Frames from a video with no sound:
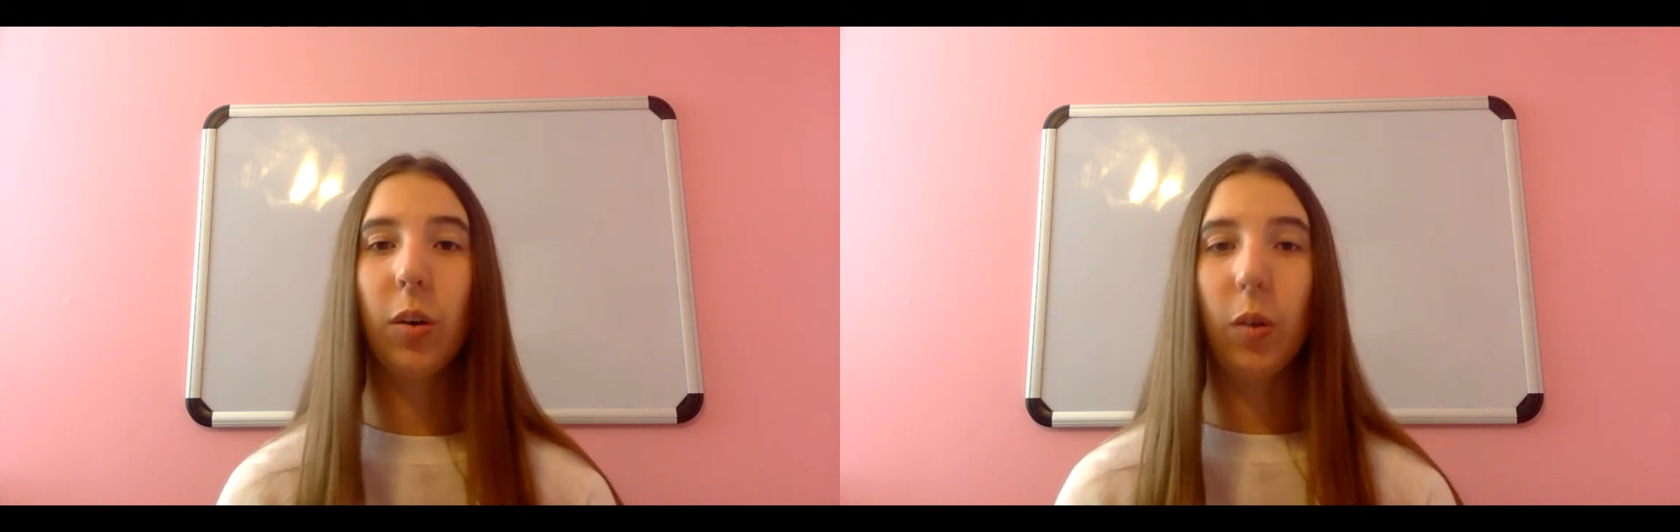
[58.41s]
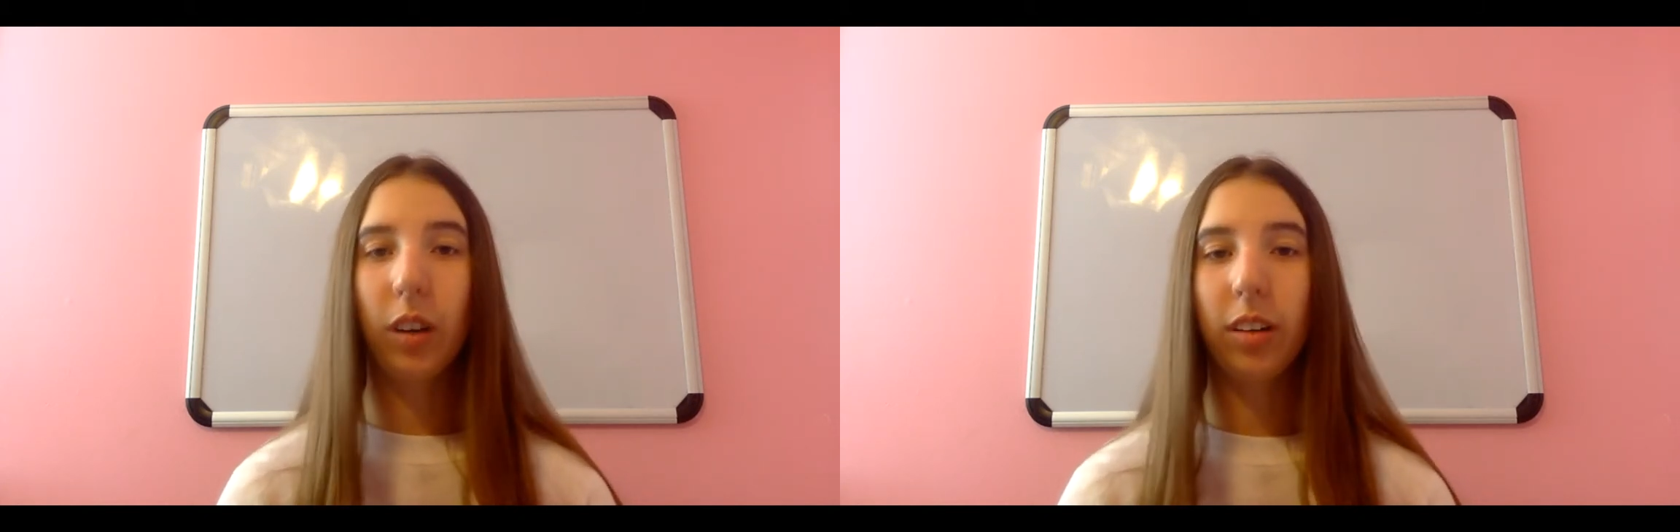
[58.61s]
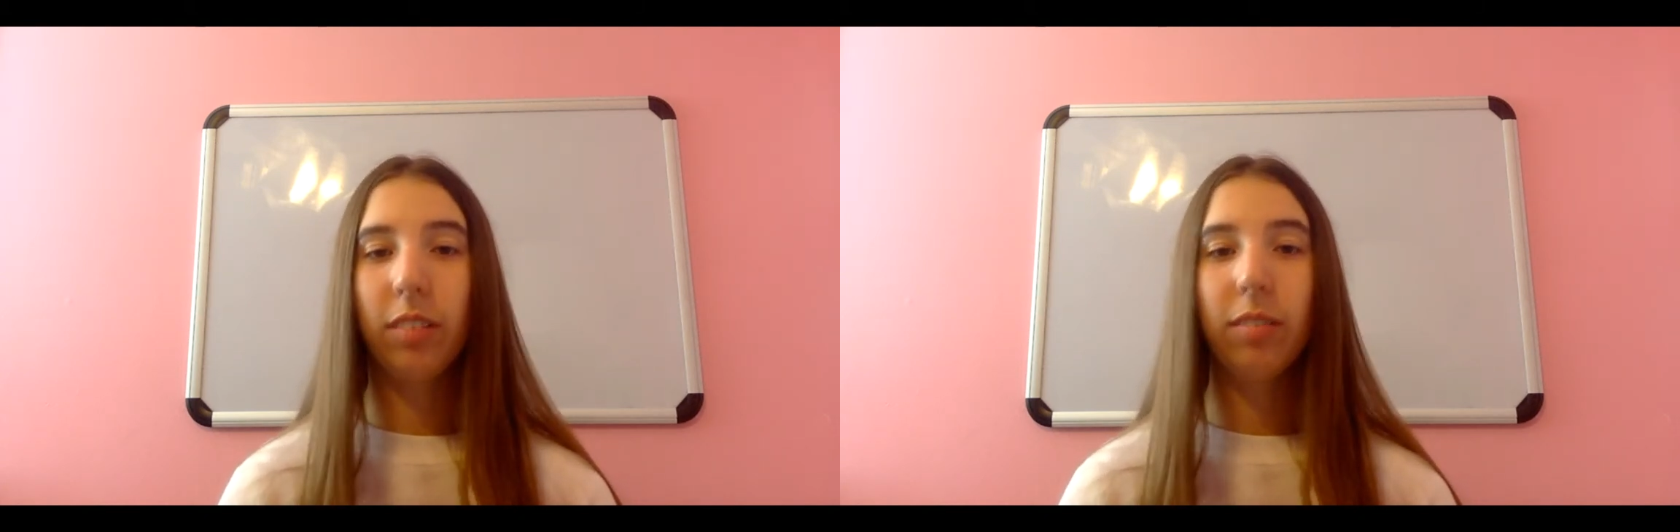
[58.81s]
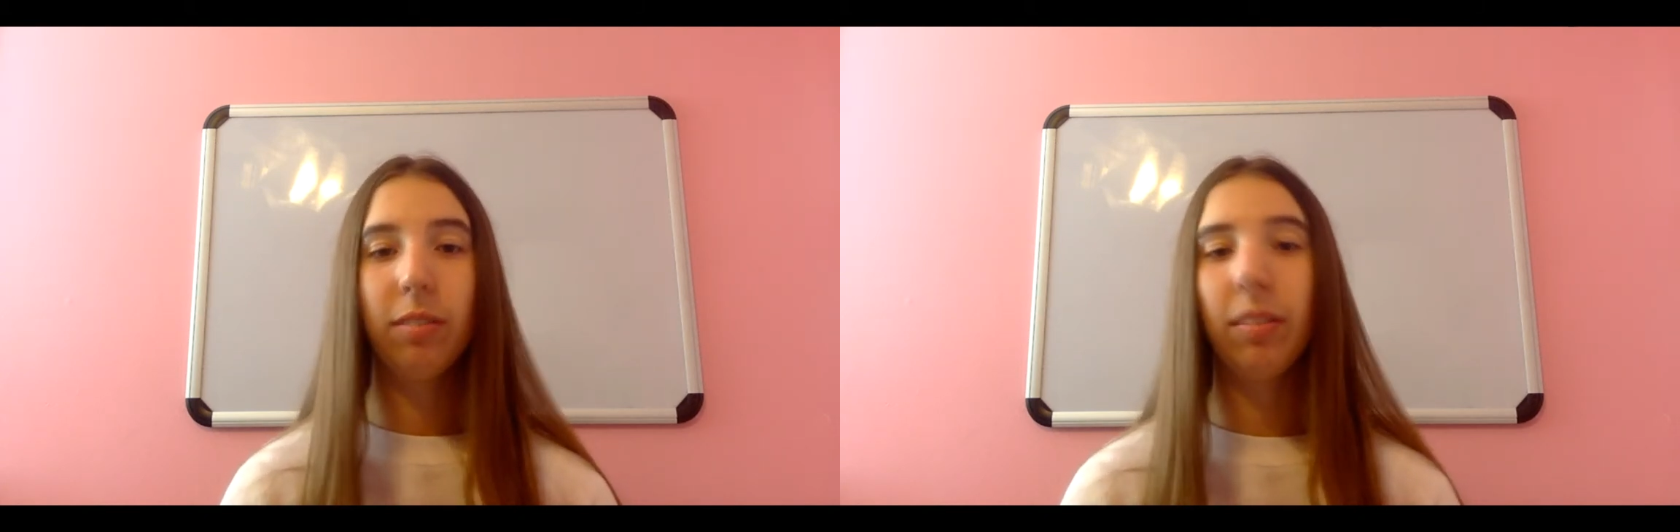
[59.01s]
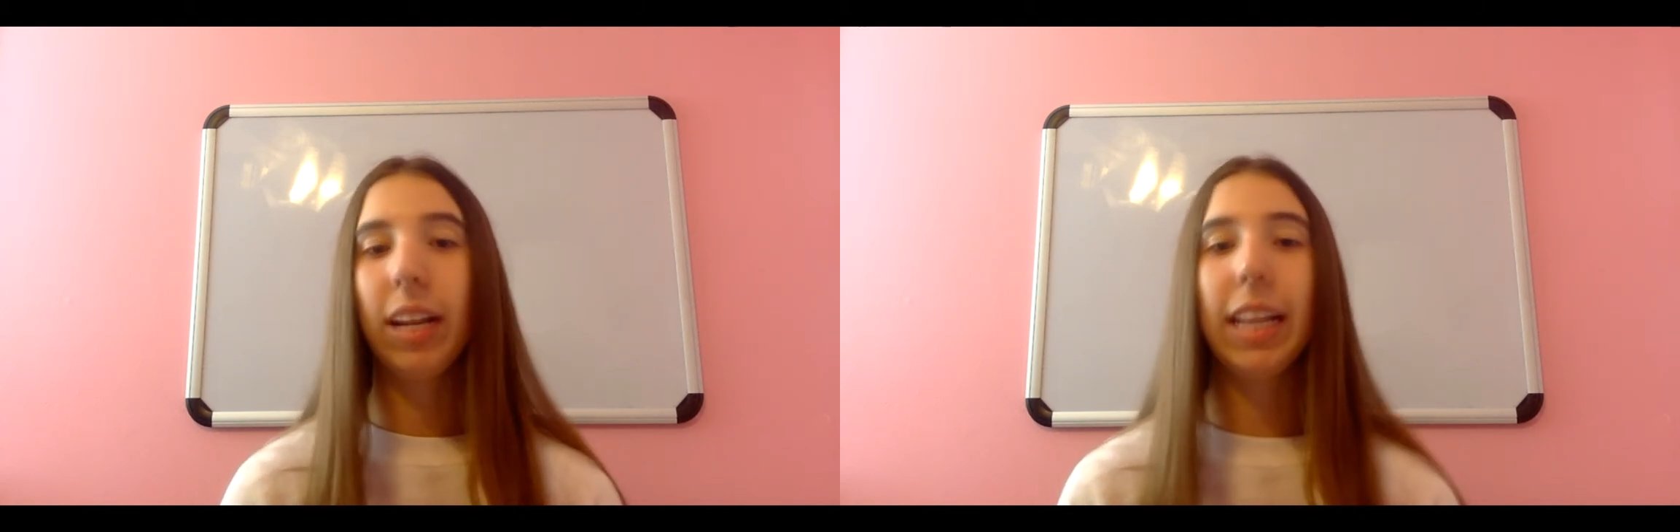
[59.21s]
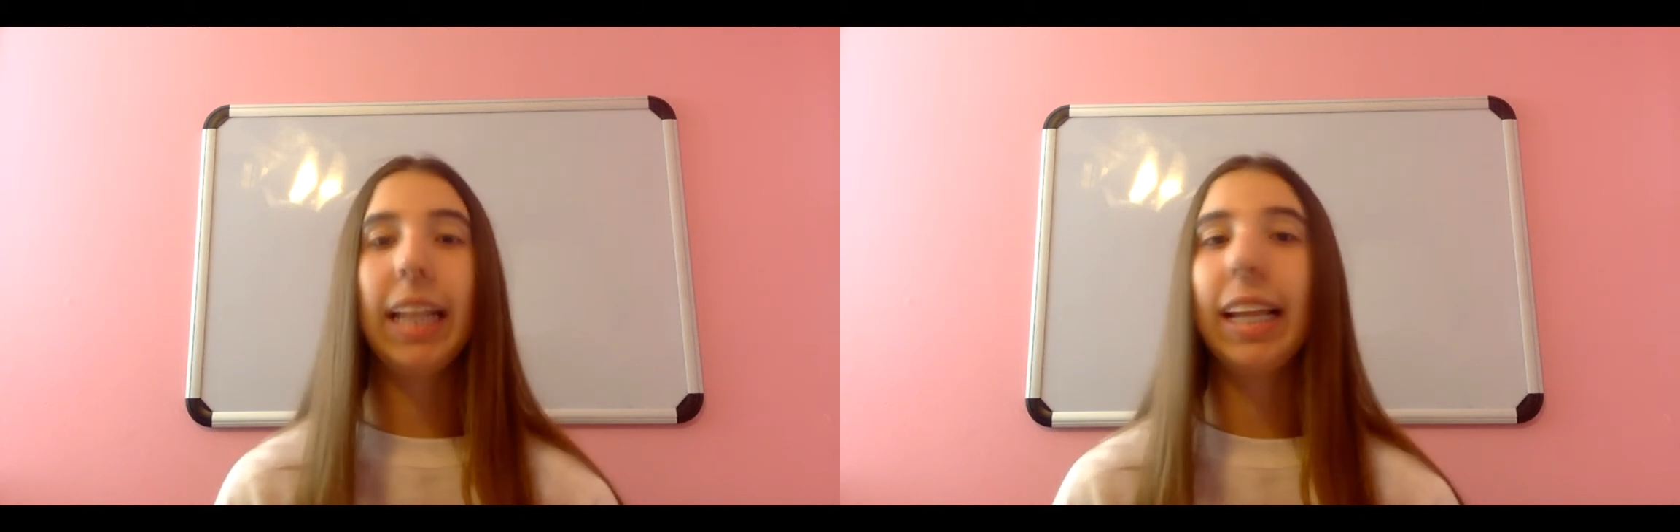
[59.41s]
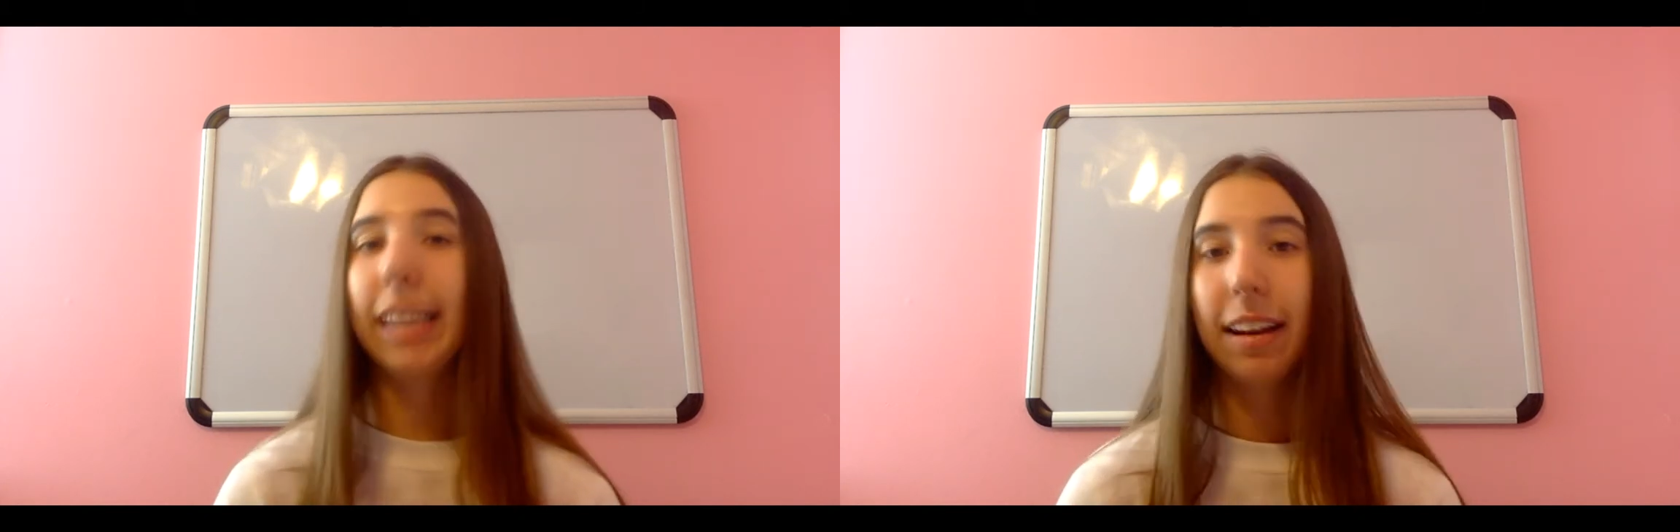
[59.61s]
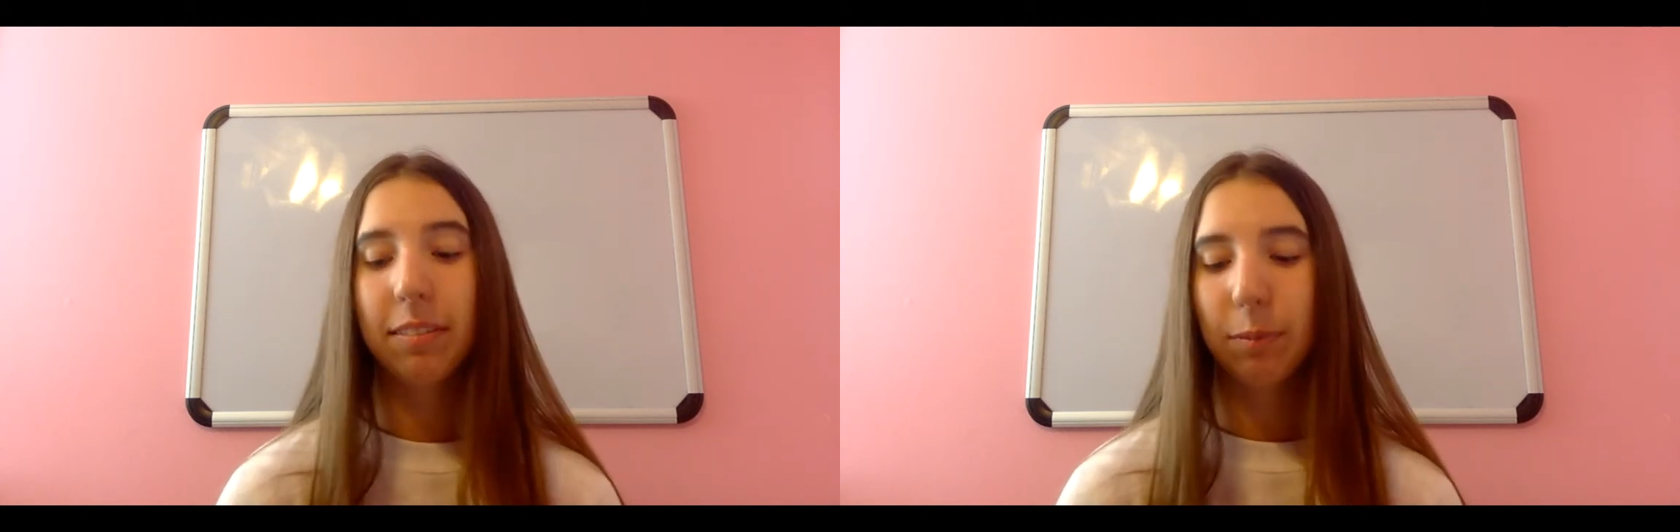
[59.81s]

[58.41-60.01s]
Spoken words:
or anything like that.